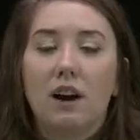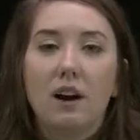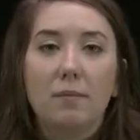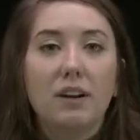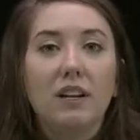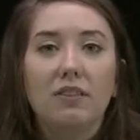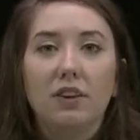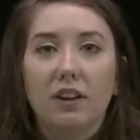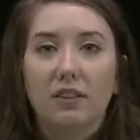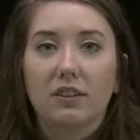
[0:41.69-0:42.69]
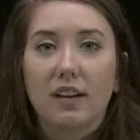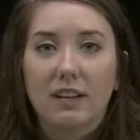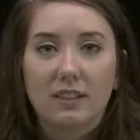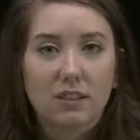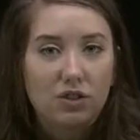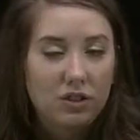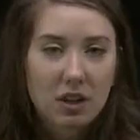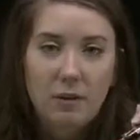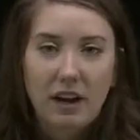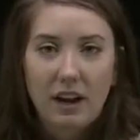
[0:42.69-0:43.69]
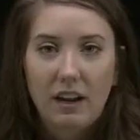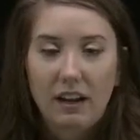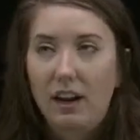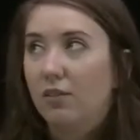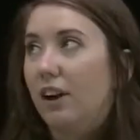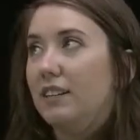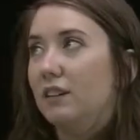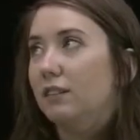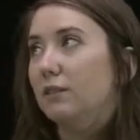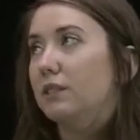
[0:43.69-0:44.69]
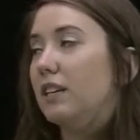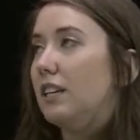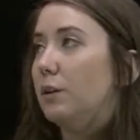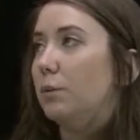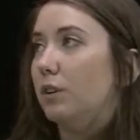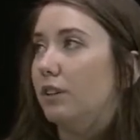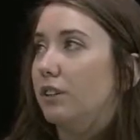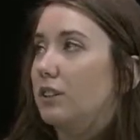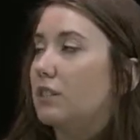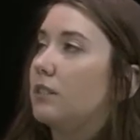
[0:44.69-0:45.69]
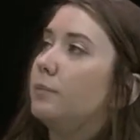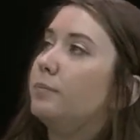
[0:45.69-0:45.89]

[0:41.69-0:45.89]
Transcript: any of your other classes, just go ahead and write down those key words.